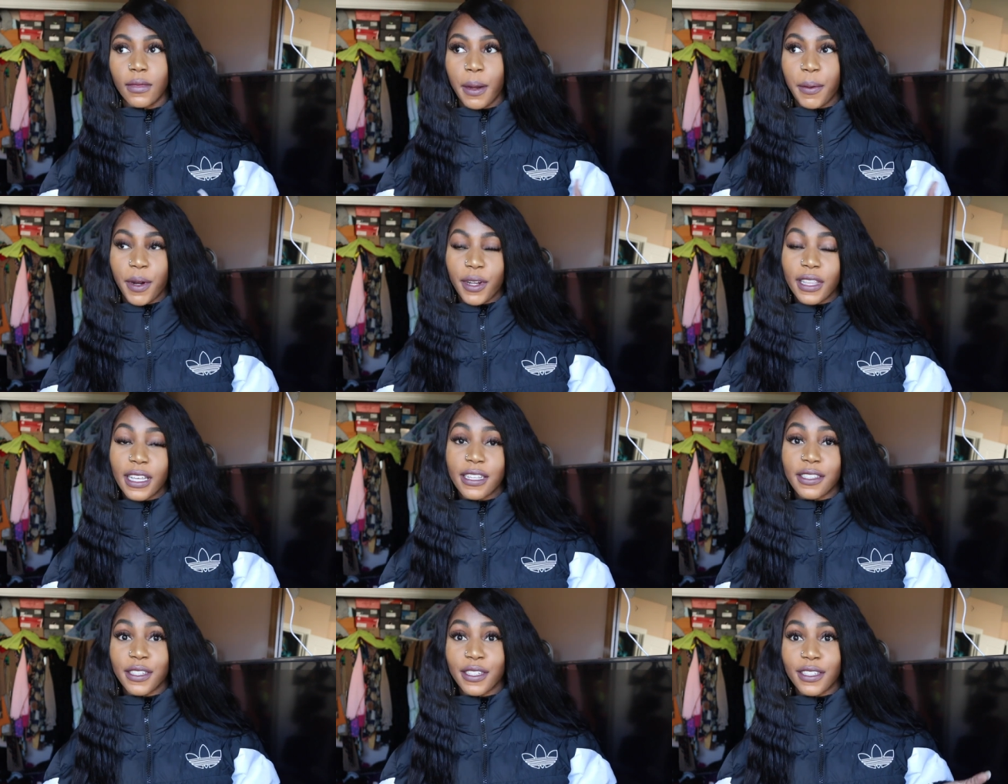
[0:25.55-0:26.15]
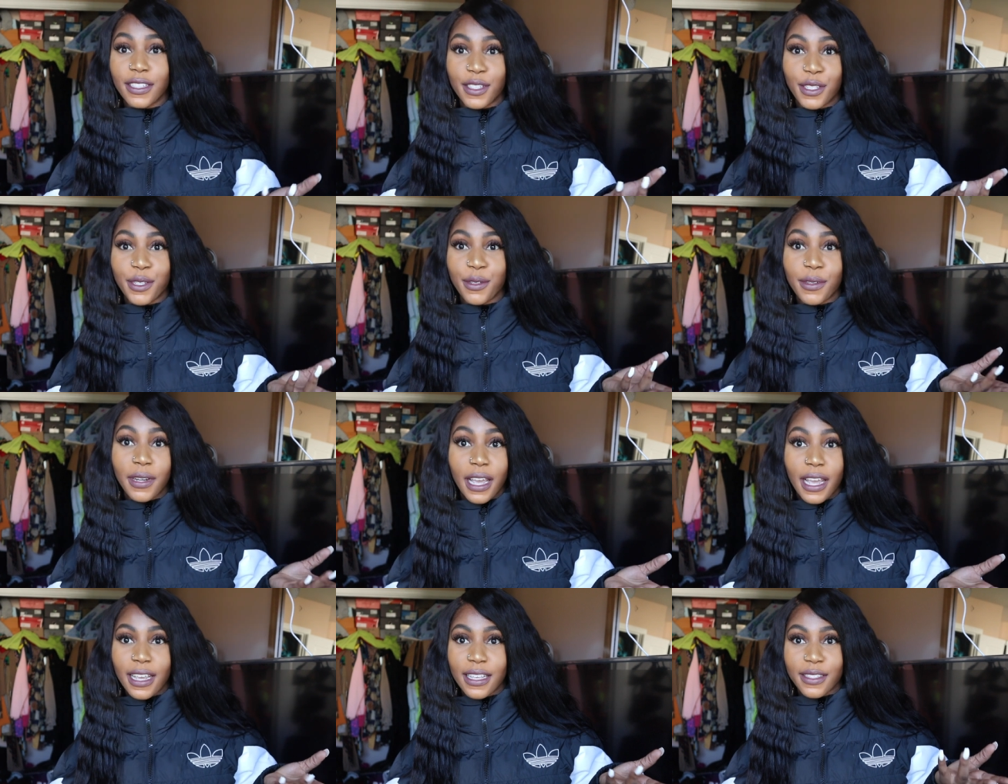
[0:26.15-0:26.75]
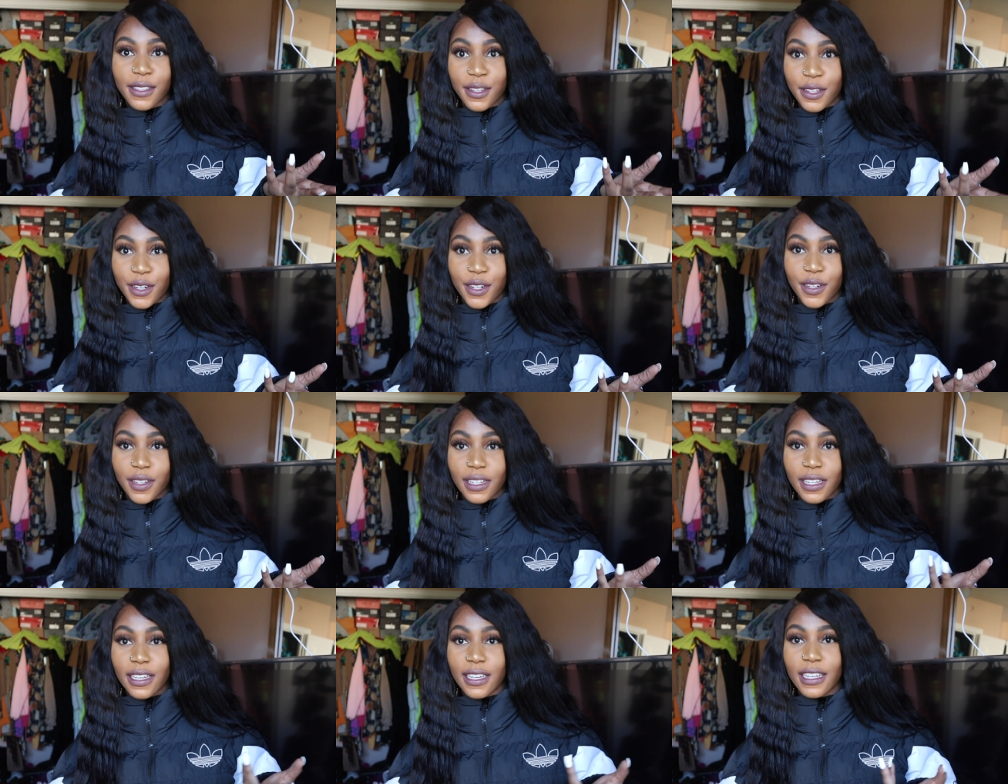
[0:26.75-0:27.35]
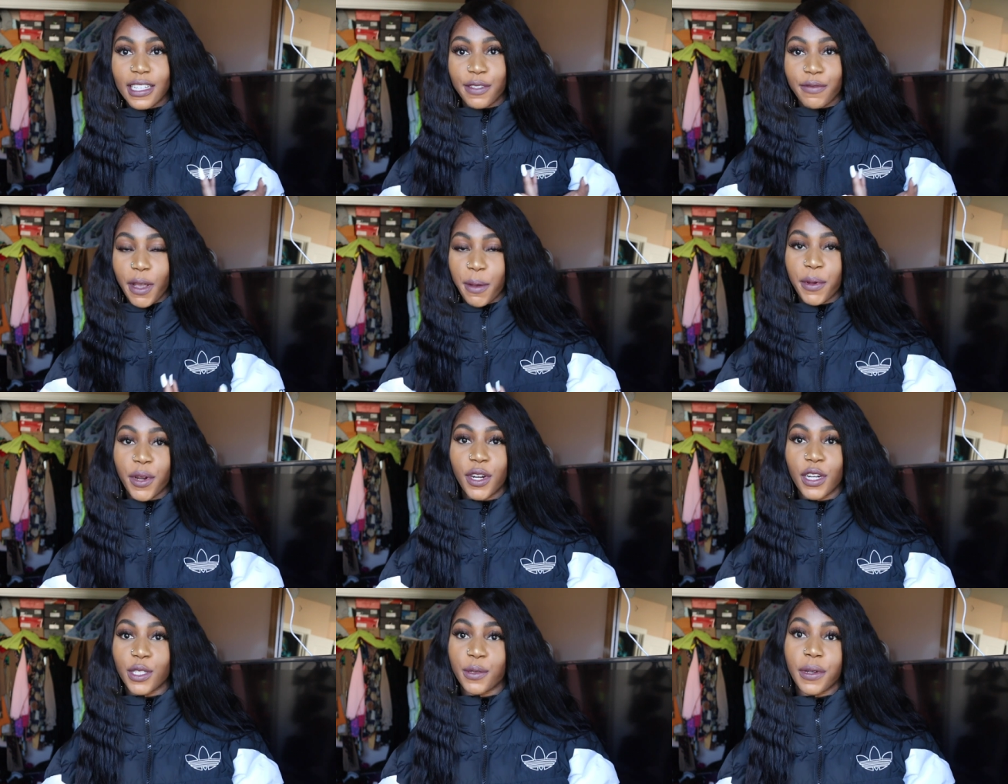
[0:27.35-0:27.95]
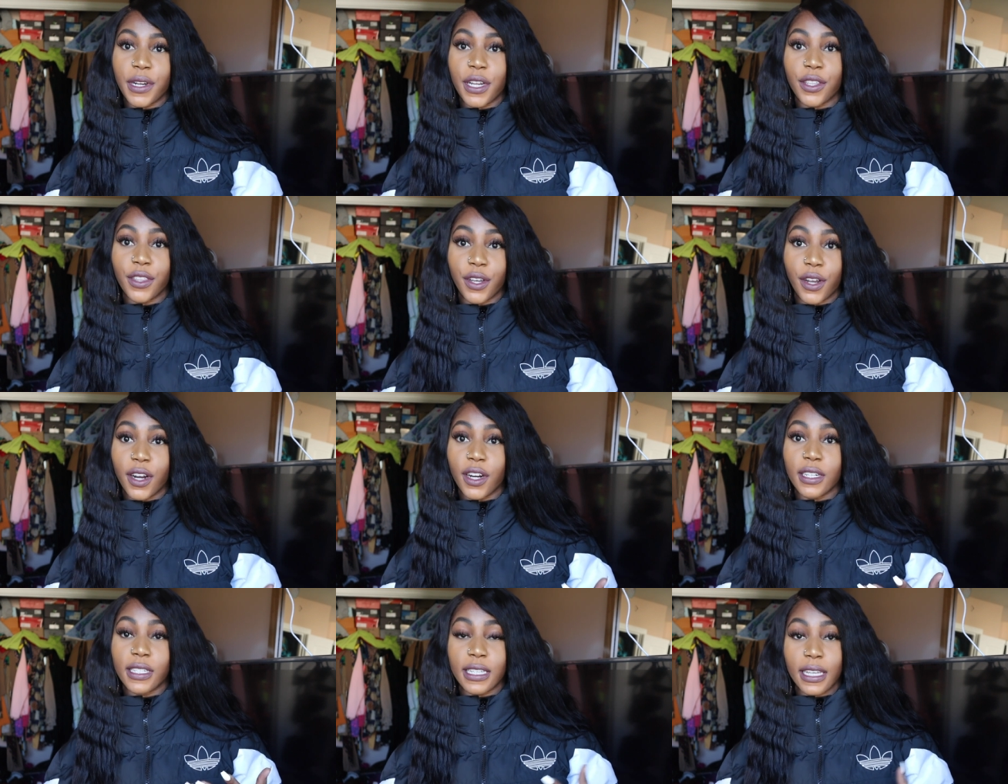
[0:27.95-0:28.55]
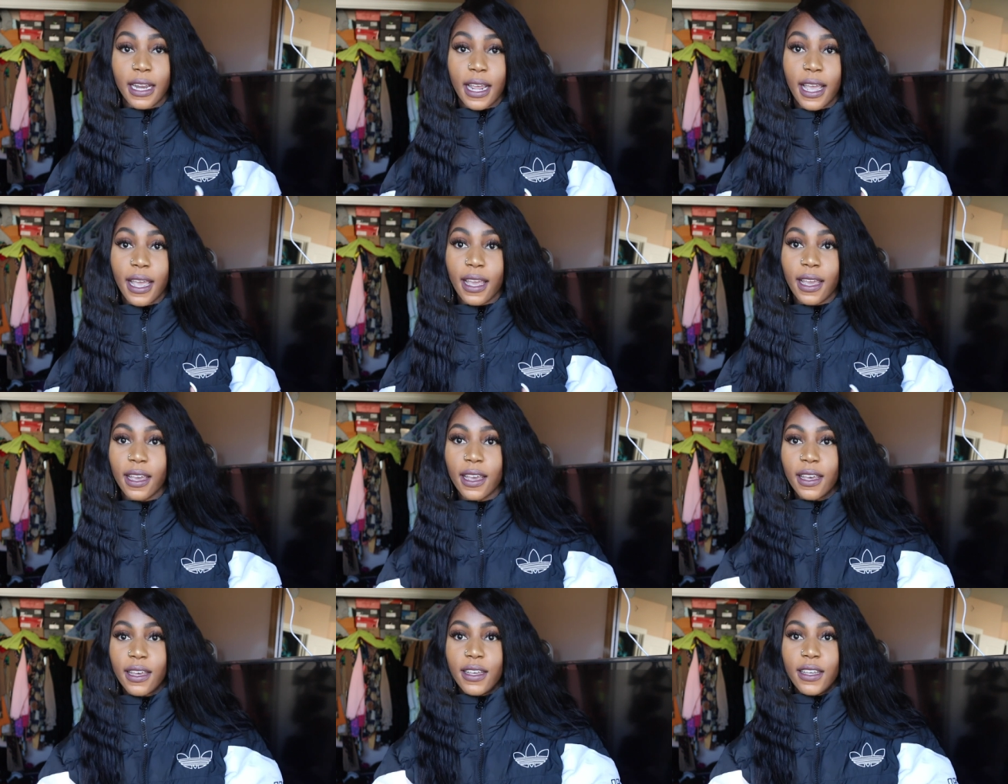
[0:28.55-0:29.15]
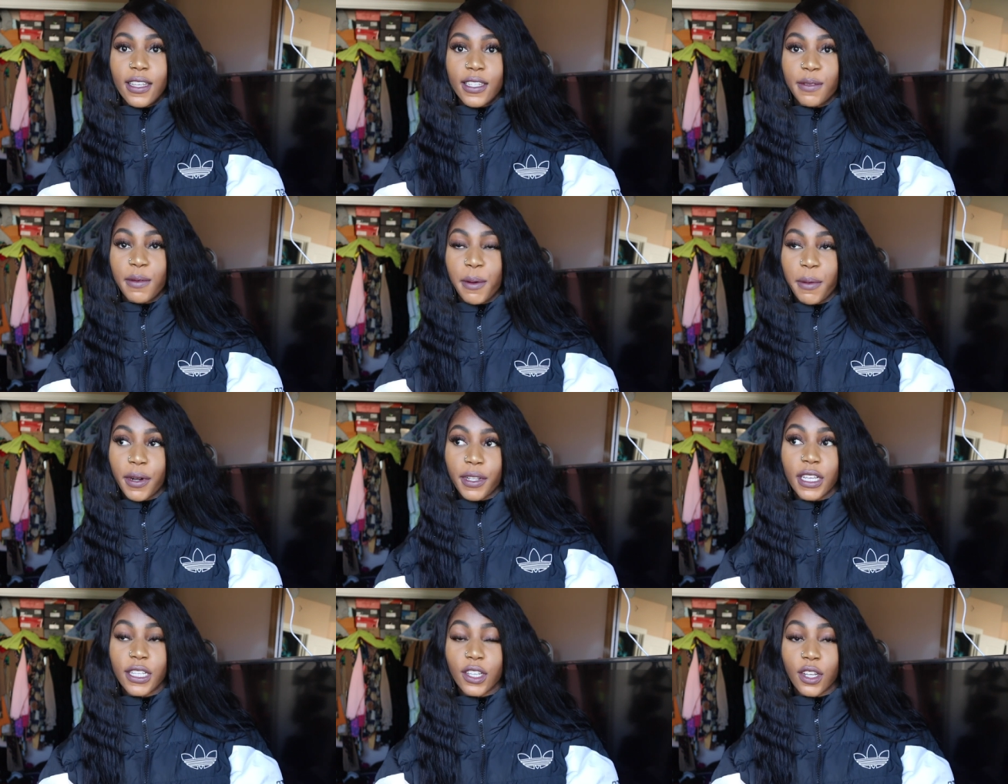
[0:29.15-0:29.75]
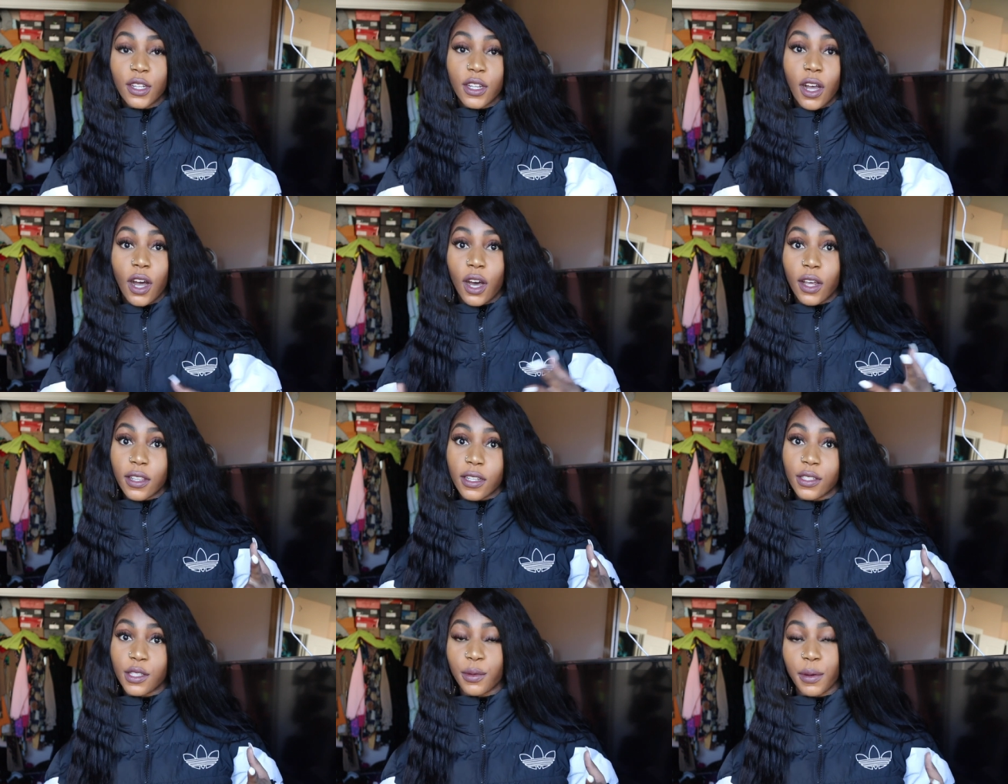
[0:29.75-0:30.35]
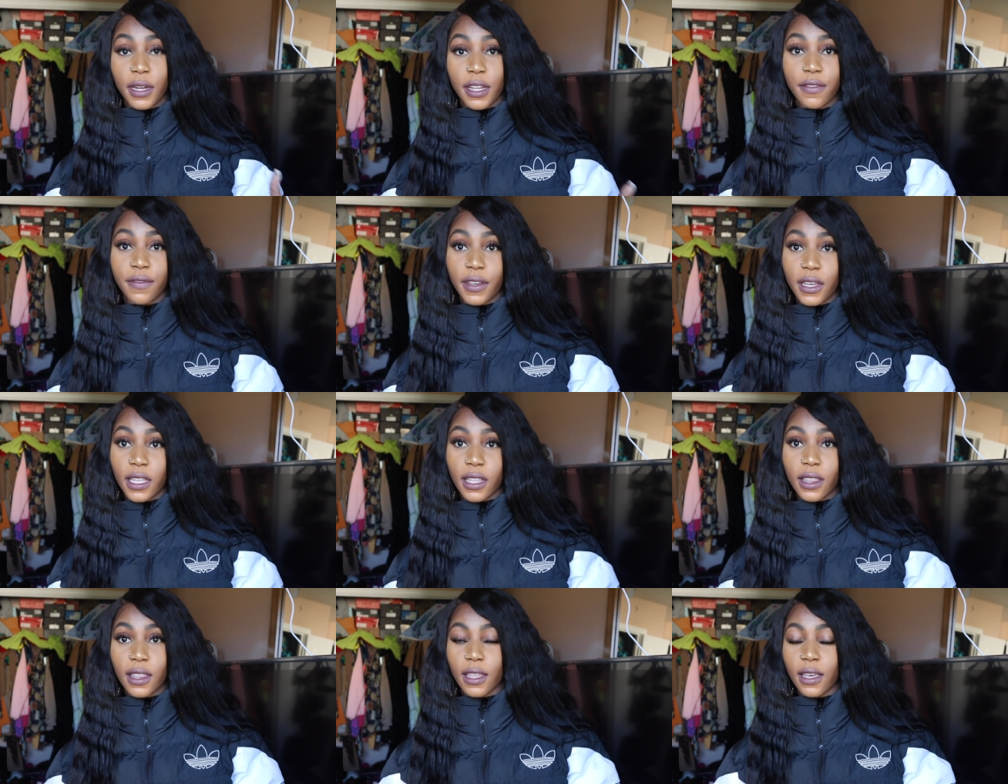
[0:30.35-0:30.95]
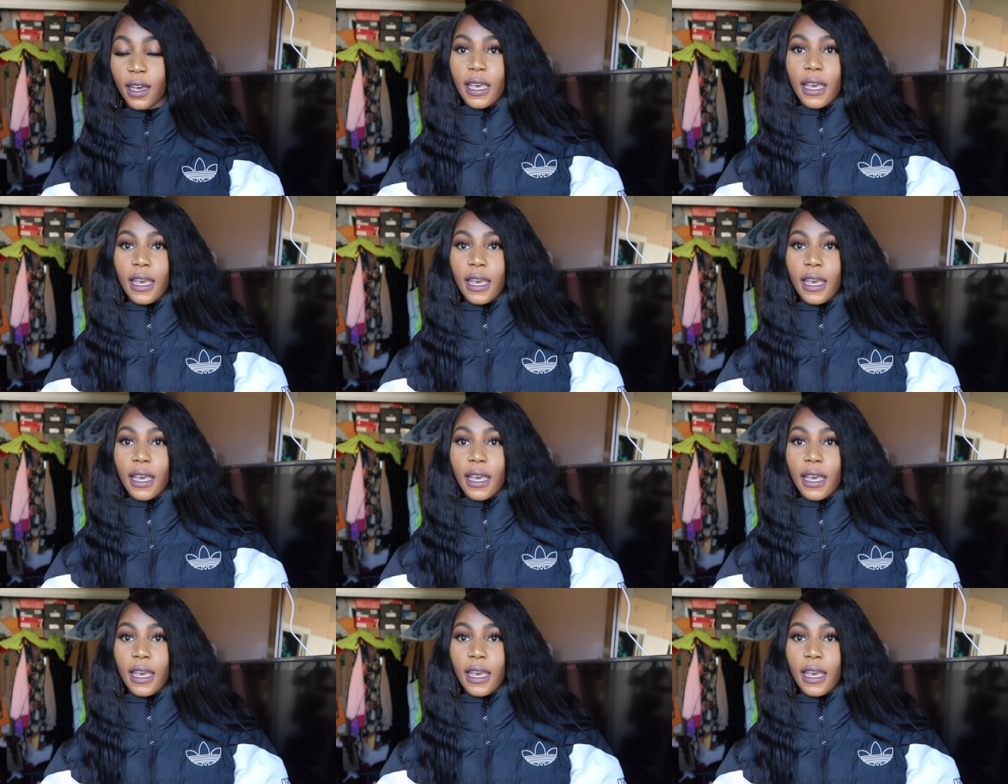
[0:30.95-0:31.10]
My birthday is in 2 days, literally. It's February 23rd today. So my birthday's on the 25th.